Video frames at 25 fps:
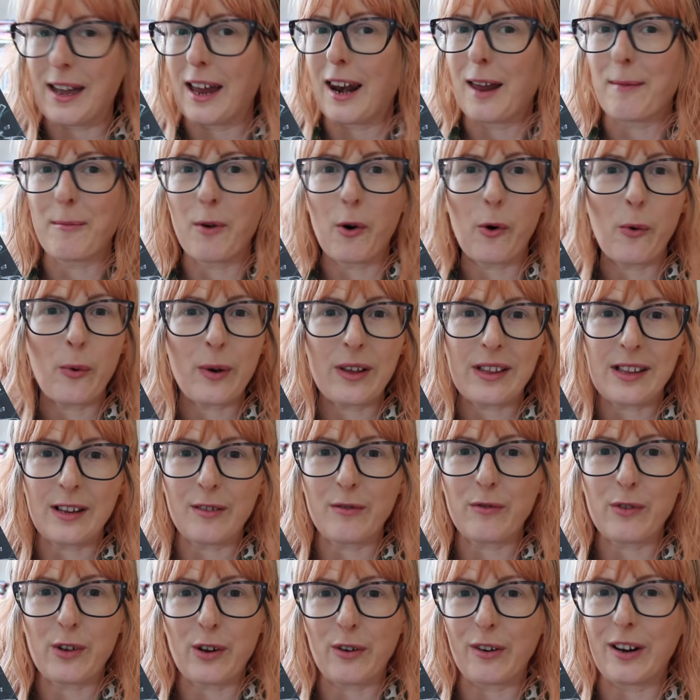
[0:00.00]
and I'm always
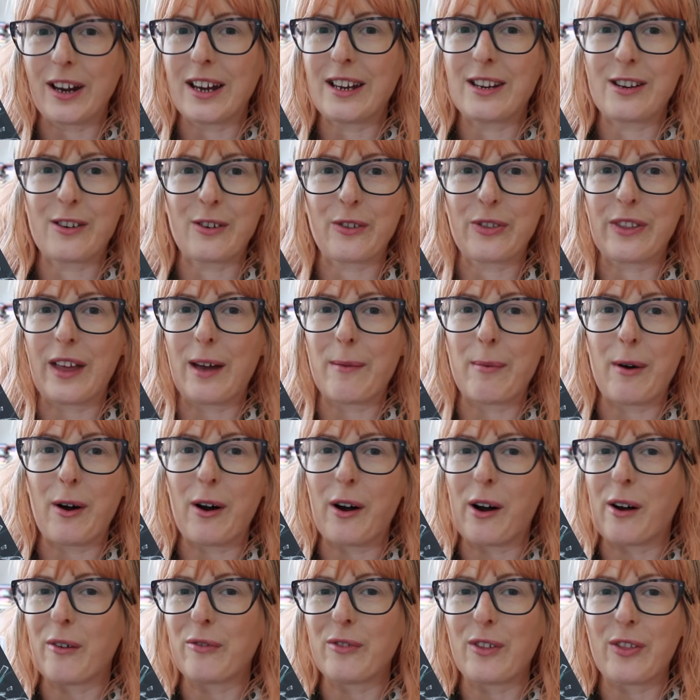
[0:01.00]
infuriated on their
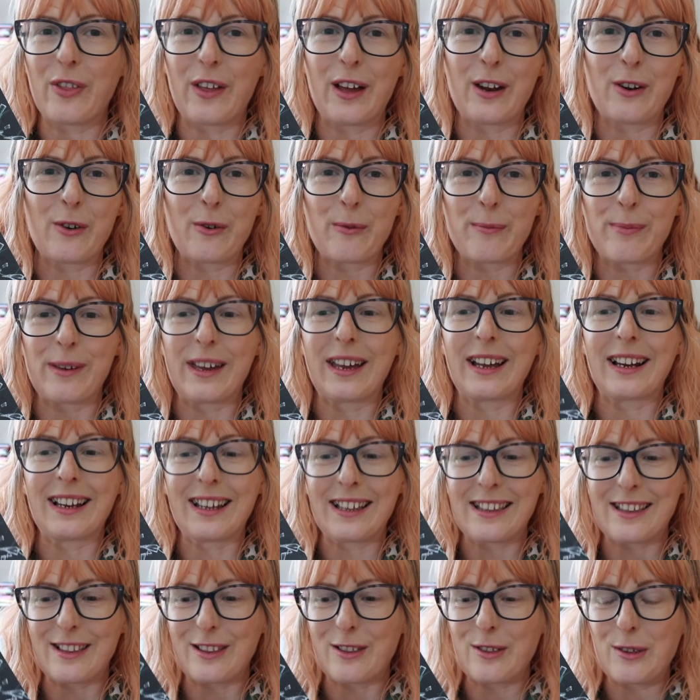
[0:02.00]
behalf that they're not being
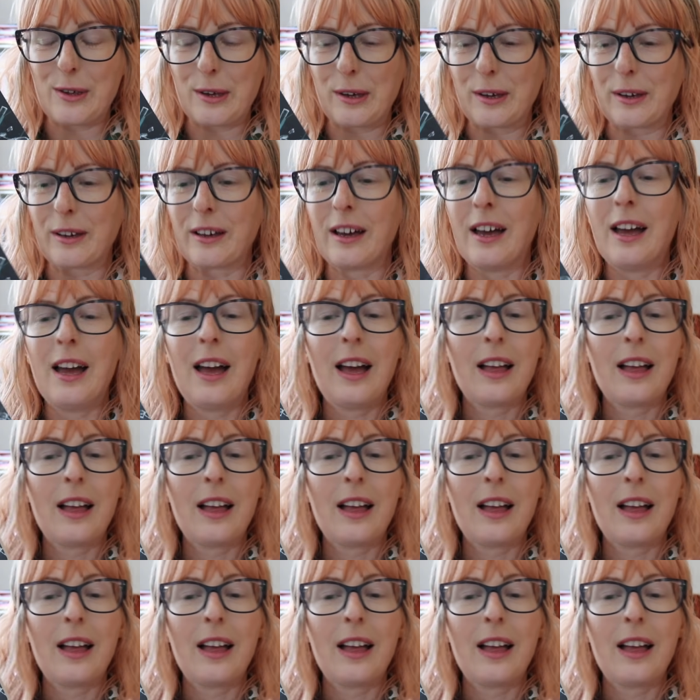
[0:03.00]
listened to,